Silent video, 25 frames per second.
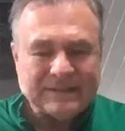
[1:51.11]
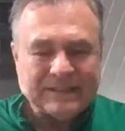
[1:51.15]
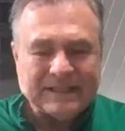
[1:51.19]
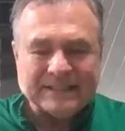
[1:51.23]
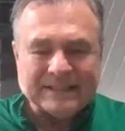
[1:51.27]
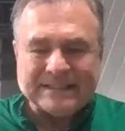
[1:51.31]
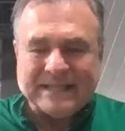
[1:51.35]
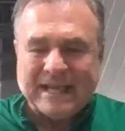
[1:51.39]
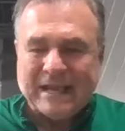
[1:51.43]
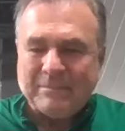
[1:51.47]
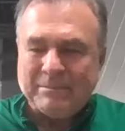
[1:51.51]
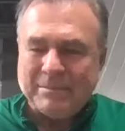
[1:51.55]

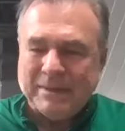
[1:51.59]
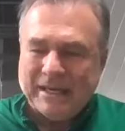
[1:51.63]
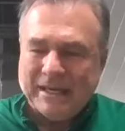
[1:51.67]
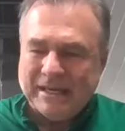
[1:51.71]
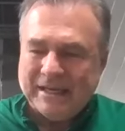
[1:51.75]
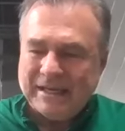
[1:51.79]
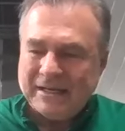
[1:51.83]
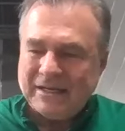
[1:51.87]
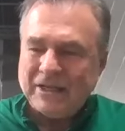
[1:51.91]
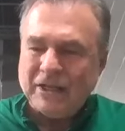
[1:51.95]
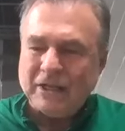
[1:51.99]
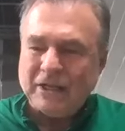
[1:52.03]
He's got to
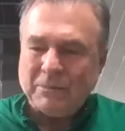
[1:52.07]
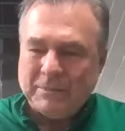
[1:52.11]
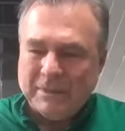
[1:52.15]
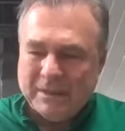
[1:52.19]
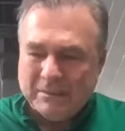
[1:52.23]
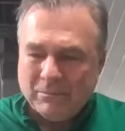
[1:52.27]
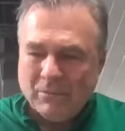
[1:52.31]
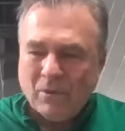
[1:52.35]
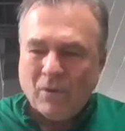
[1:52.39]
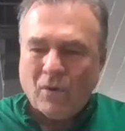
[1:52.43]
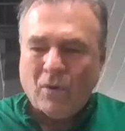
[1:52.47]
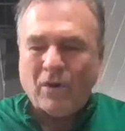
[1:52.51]
be a little
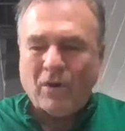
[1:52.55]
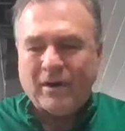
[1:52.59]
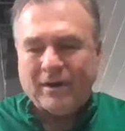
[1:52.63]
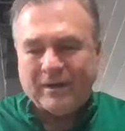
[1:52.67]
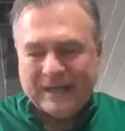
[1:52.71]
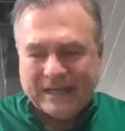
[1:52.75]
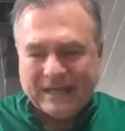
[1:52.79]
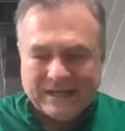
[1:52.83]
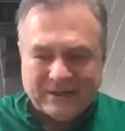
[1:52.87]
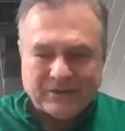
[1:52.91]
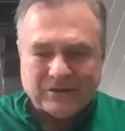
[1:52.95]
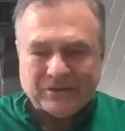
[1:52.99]
bit
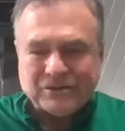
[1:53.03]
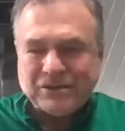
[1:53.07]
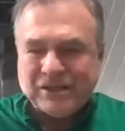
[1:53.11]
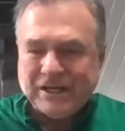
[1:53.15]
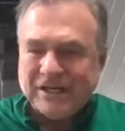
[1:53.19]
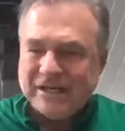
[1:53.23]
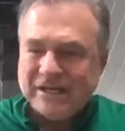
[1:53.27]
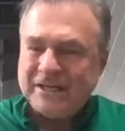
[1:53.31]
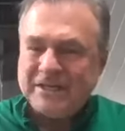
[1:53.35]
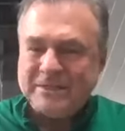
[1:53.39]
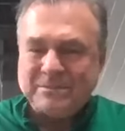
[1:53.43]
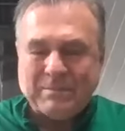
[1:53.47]
more
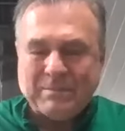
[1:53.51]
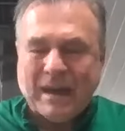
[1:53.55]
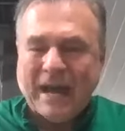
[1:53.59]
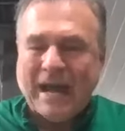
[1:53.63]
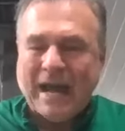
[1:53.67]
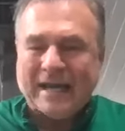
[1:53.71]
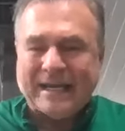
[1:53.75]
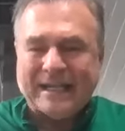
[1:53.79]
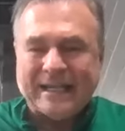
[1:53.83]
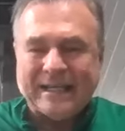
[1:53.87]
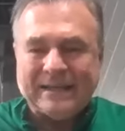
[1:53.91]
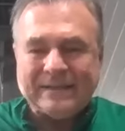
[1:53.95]
energy in his
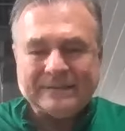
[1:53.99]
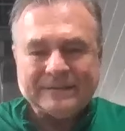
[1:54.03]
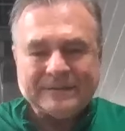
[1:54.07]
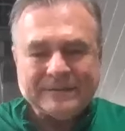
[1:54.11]
body.